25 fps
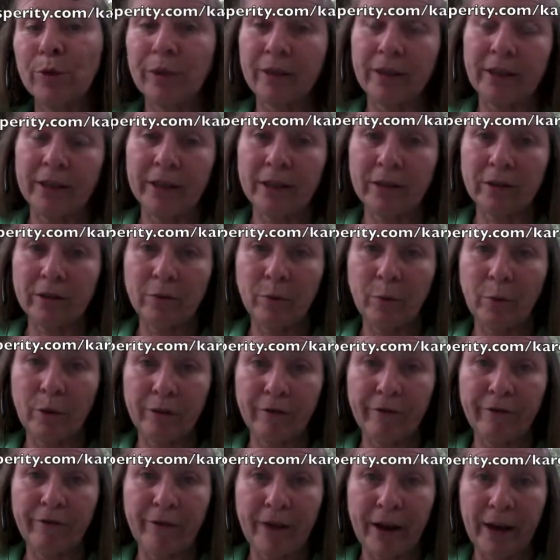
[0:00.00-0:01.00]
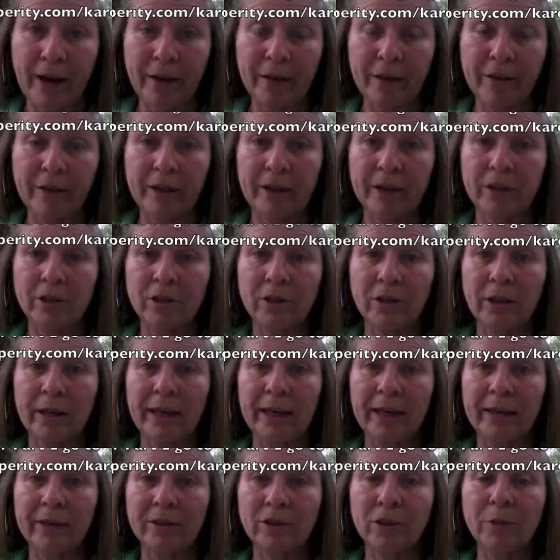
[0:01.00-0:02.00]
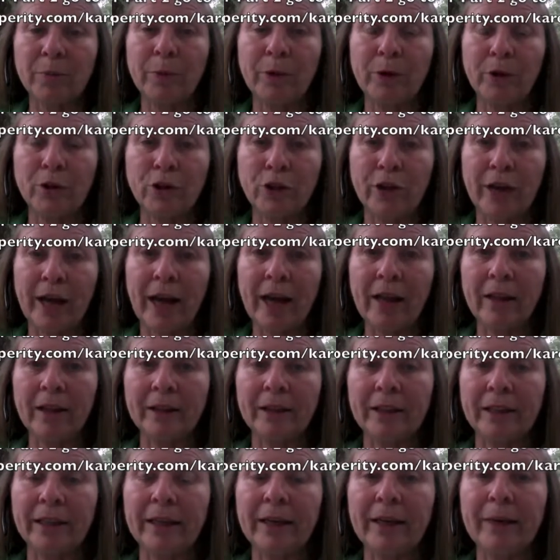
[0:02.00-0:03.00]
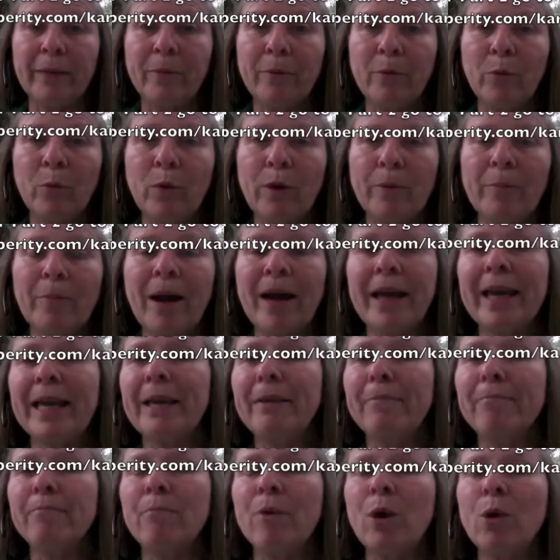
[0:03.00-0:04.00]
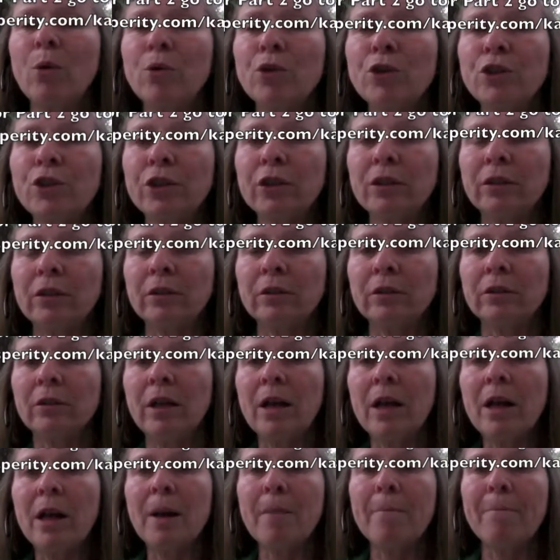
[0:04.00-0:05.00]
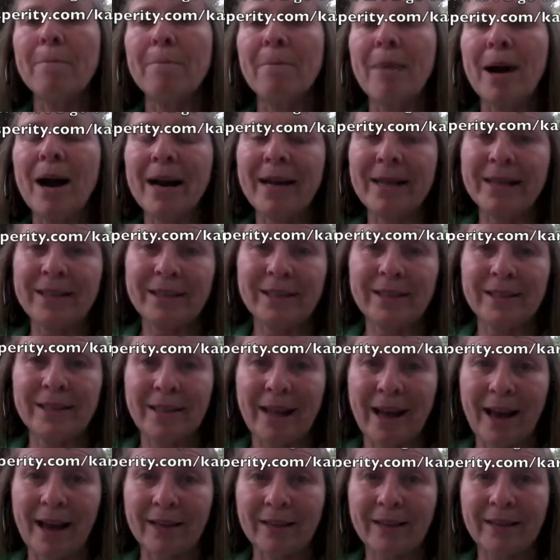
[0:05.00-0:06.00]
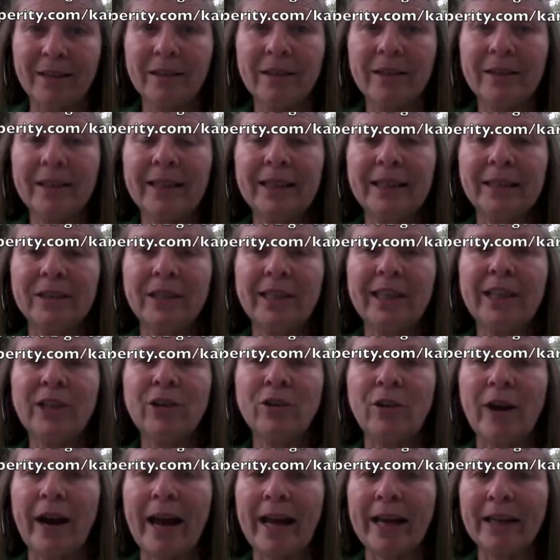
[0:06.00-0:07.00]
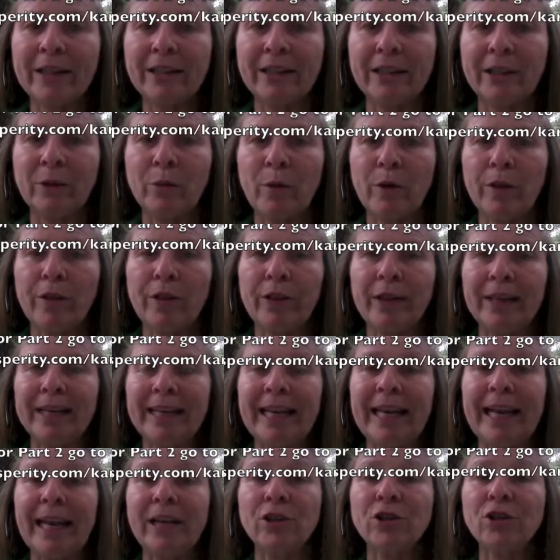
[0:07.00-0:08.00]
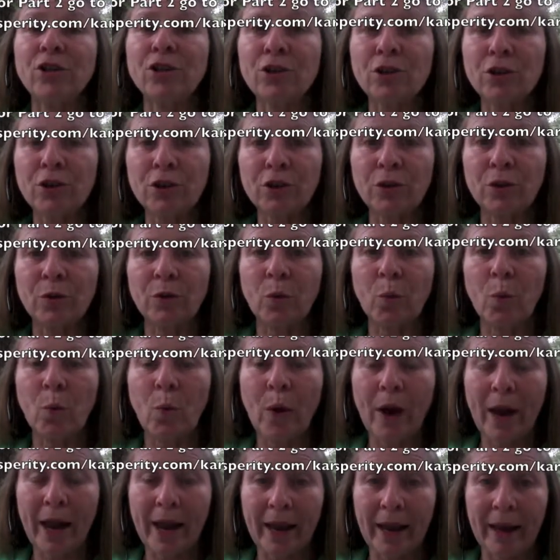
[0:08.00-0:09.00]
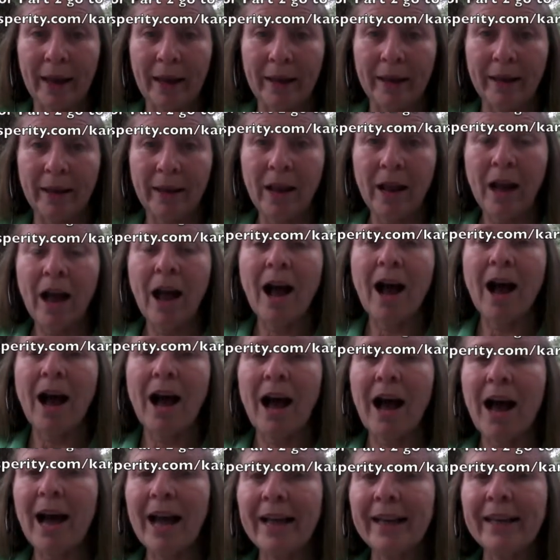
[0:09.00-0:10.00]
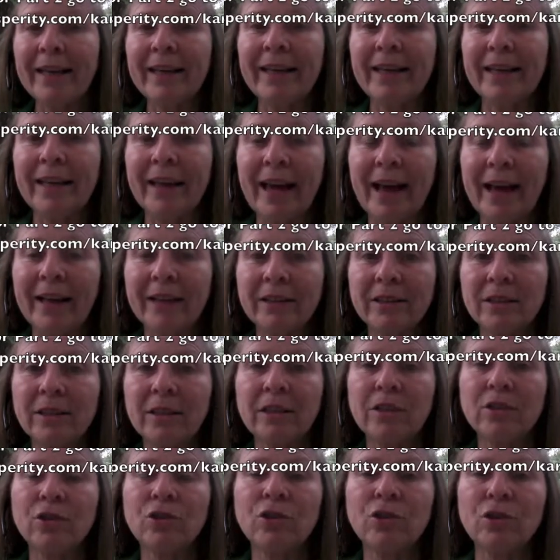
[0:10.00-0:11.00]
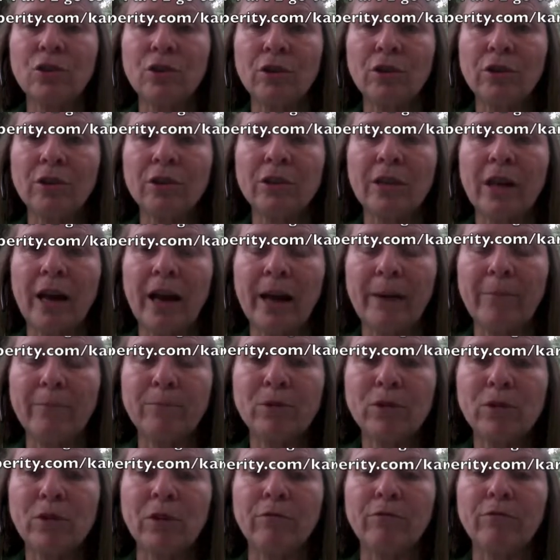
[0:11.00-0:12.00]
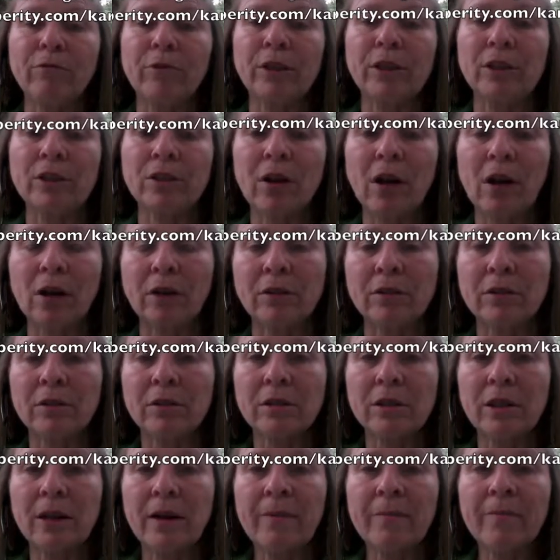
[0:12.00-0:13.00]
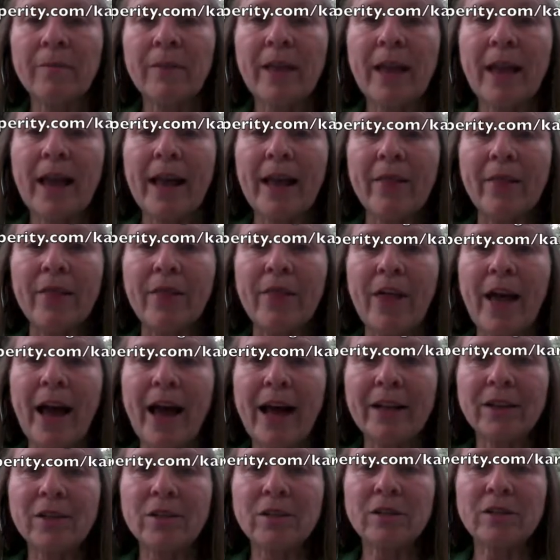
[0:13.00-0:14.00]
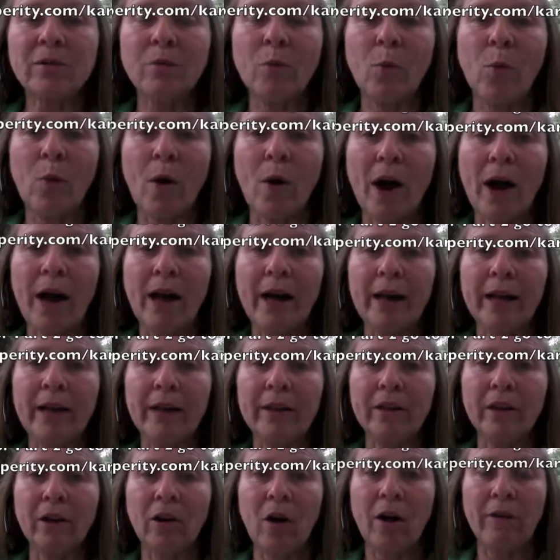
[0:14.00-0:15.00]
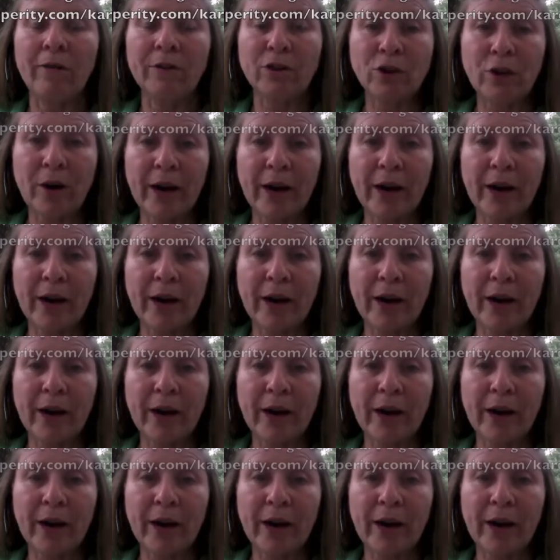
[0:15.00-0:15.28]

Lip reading: with it with faith and spirituality, when my emotional mindset is interacting with it in a certain way, I get certain types of results. And that's why the law of